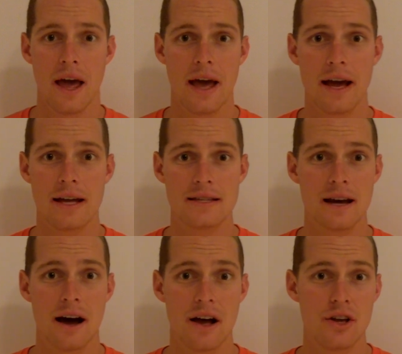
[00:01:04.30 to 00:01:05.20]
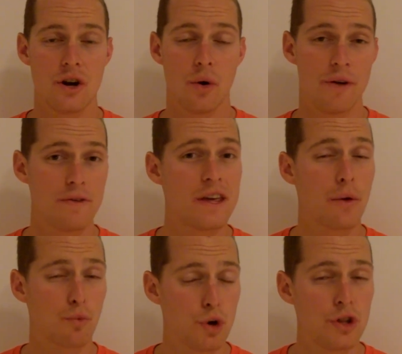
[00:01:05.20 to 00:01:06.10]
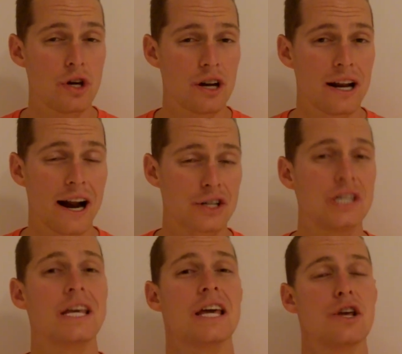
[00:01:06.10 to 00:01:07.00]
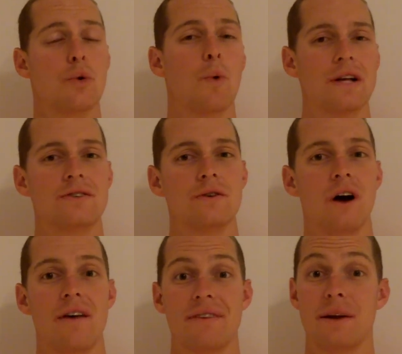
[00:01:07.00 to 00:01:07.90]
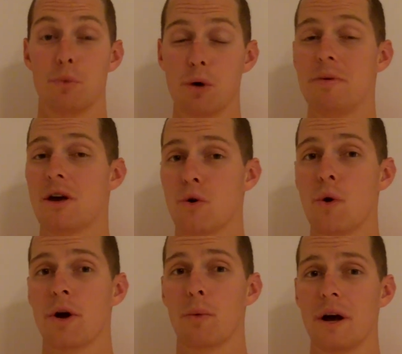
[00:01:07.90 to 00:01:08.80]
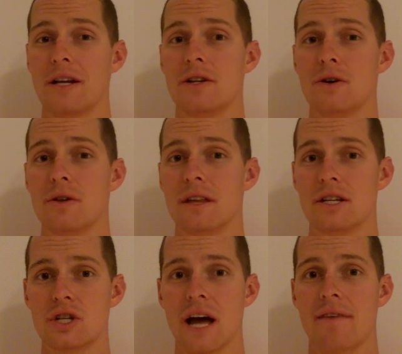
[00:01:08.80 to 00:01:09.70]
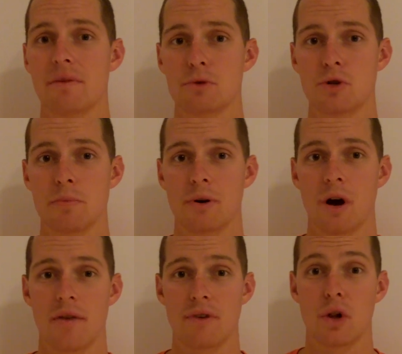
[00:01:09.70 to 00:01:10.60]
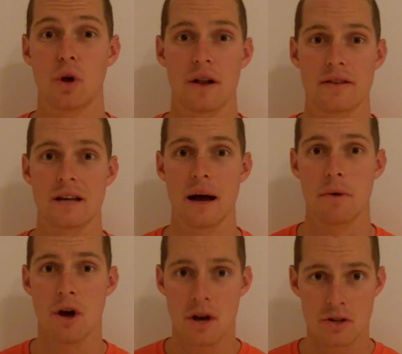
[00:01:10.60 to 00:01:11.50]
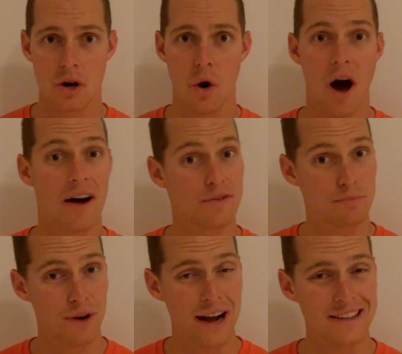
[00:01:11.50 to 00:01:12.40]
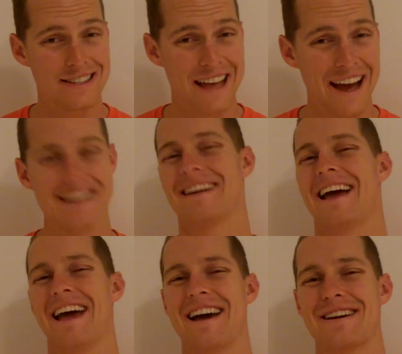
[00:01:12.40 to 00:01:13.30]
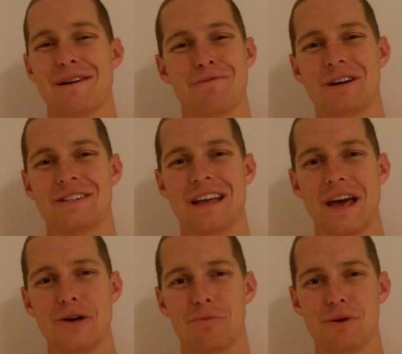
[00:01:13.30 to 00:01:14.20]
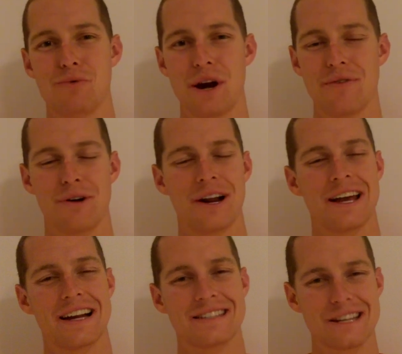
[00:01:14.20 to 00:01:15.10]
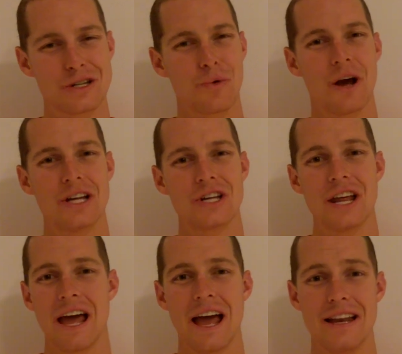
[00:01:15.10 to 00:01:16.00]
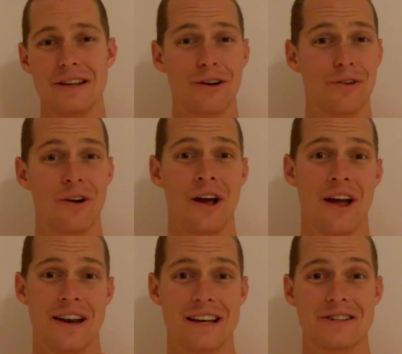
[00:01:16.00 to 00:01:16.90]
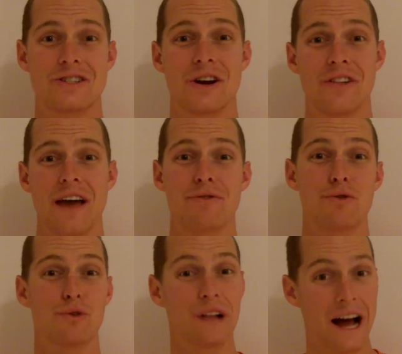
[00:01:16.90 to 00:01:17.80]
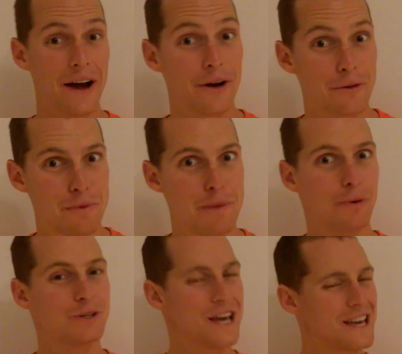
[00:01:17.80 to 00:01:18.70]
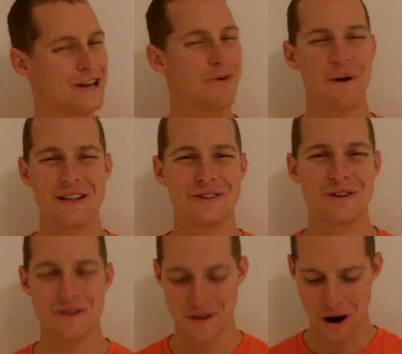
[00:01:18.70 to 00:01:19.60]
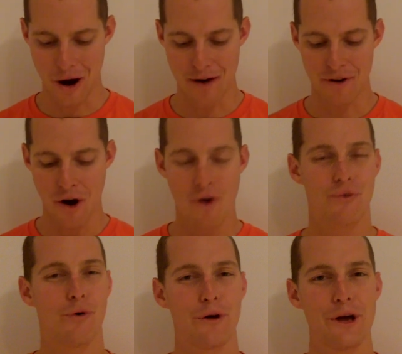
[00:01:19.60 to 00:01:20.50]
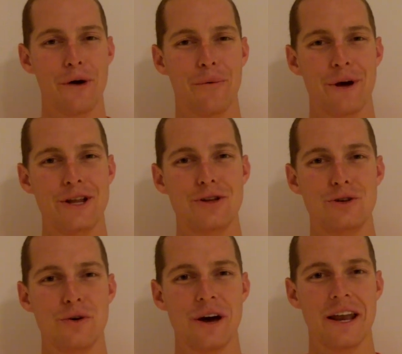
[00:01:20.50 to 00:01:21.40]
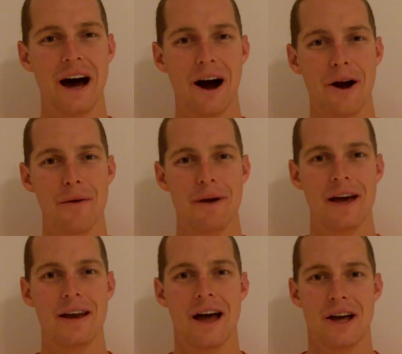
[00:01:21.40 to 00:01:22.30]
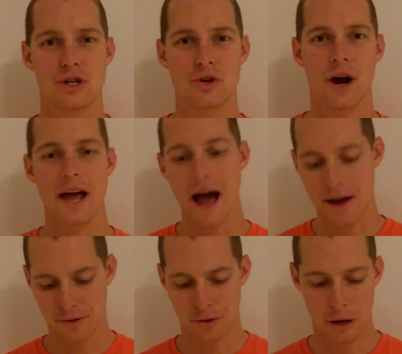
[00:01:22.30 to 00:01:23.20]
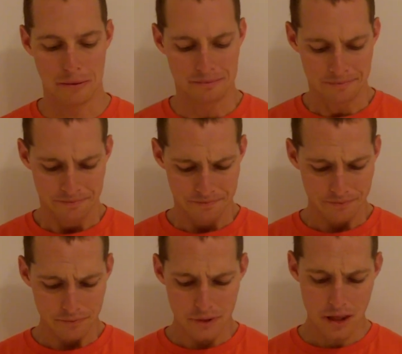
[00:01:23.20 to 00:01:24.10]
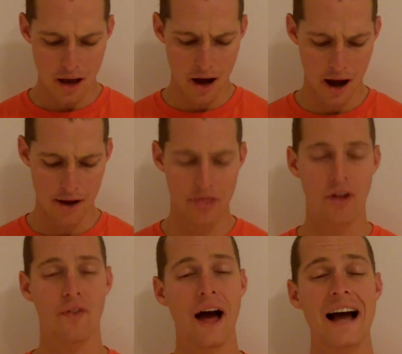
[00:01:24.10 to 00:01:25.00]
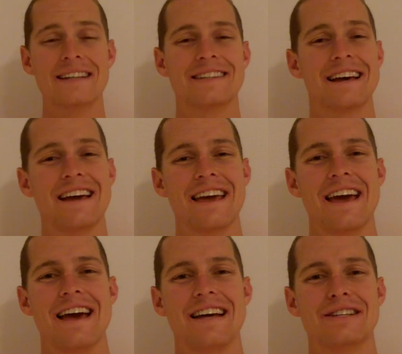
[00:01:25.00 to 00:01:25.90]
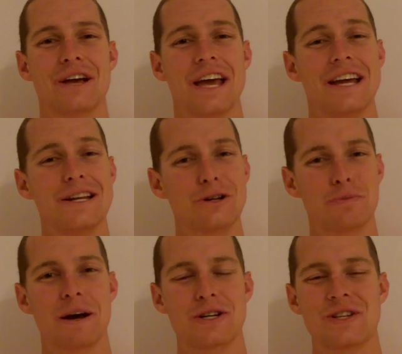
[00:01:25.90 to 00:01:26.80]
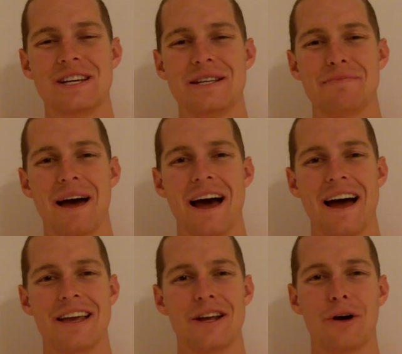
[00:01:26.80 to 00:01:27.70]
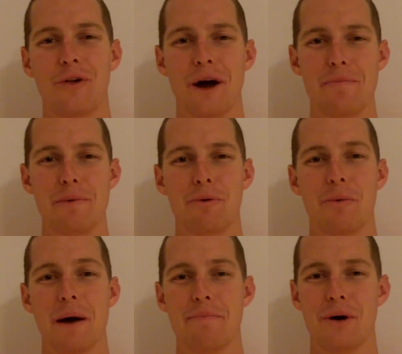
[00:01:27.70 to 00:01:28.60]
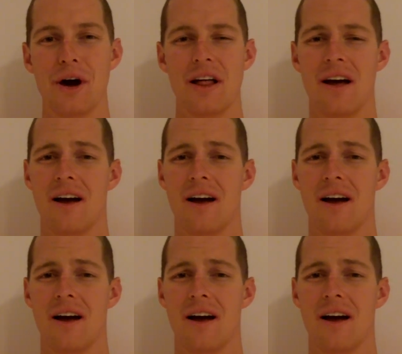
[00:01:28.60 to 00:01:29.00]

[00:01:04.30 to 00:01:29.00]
and you know, if you get really good at actually taking your wetsuit off, it will be a quicker way to do it than just have them strip it off a lot of the time. So practice that, and come race day you'll be ready for any kind of situation, and you don't necessarily have to rely on other people taking your wetsuit off for you when you do an Ironman triathlon. The last thing is, in your special needs bag, you know, a lot of people might put